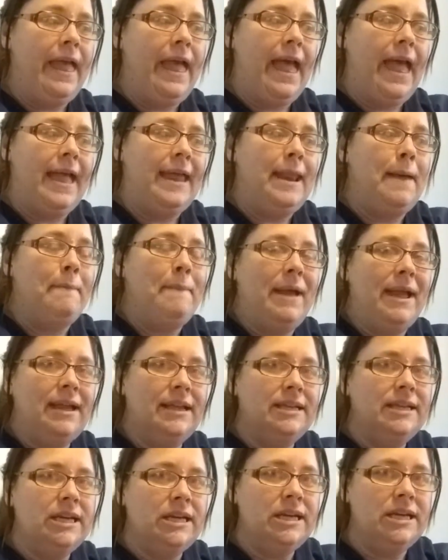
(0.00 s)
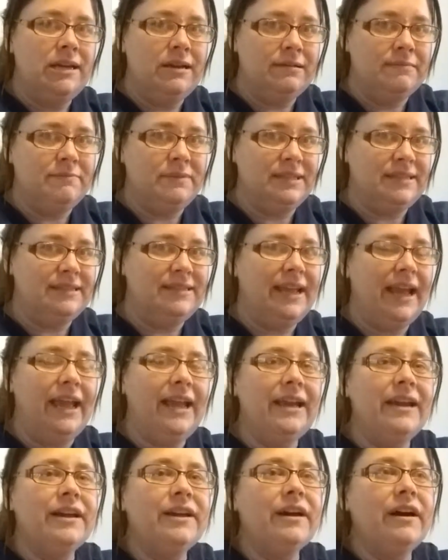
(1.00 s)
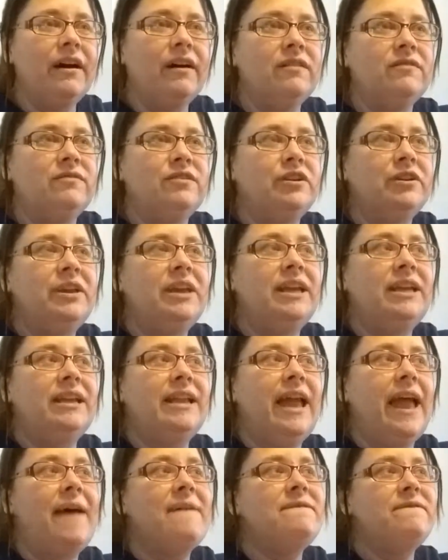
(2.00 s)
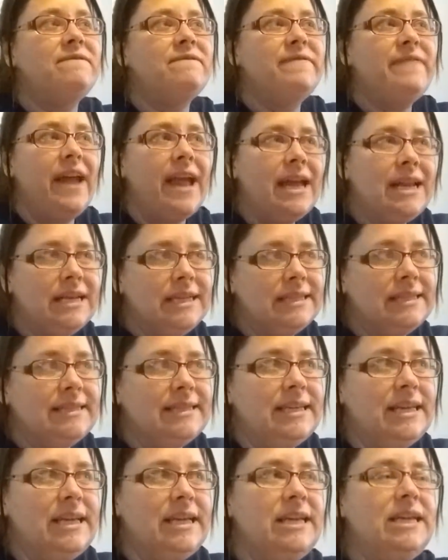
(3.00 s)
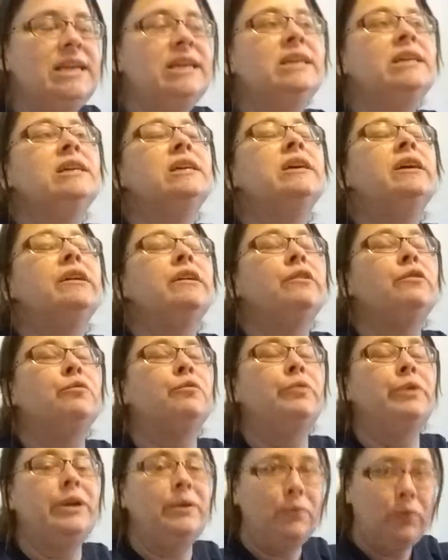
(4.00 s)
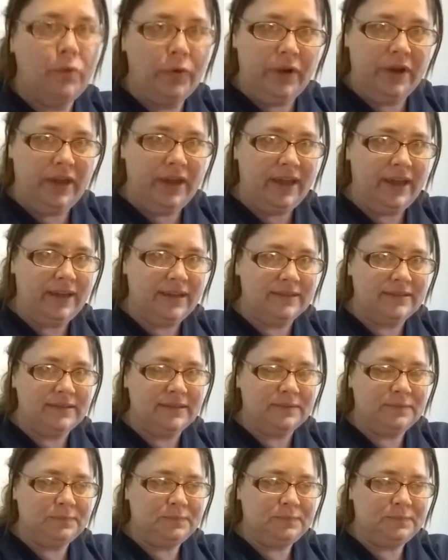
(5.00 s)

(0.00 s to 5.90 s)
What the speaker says: And I made a mistake of looking at Fantasy Reborn kits.